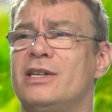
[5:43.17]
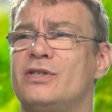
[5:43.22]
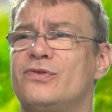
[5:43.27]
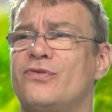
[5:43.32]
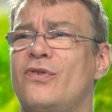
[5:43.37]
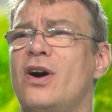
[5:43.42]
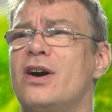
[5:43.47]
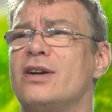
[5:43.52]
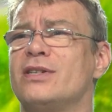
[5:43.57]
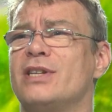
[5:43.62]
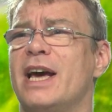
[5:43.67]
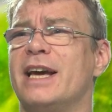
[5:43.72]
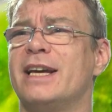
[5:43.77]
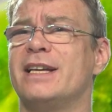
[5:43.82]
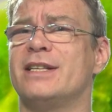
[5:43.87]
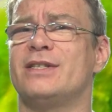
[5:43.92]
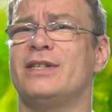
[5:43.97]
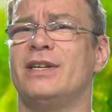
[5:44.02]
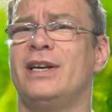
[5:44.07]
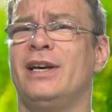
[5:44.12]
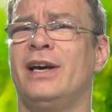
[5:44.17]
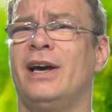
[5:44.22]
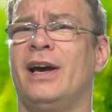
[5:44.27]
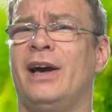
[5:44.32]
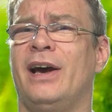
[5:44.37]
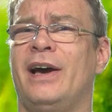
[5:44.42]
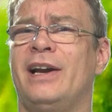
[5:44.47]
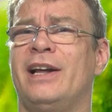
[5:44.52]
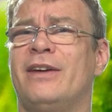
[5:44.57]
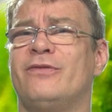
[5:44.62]
as far as I can see,
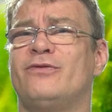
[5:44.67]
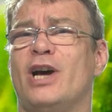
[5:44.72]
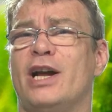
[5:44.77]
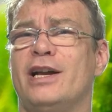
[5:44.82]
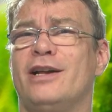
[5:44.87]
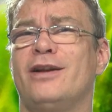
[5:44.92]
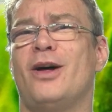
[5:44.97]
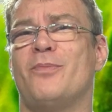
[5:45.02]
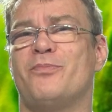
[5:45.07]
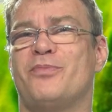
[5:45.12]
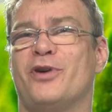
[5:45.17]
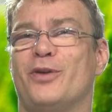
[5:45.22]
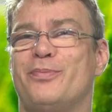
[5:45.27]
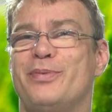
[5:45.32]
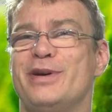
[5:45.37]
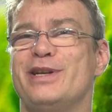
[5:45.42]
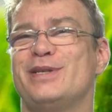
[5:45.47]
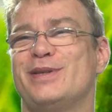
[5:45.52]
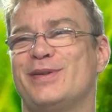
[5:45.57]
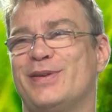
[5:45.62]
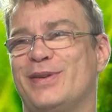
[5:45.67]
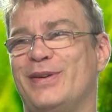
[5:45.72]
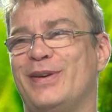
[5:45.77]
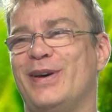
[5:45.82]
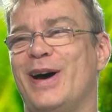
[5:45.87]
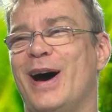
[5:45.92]
and I've done it on purpose,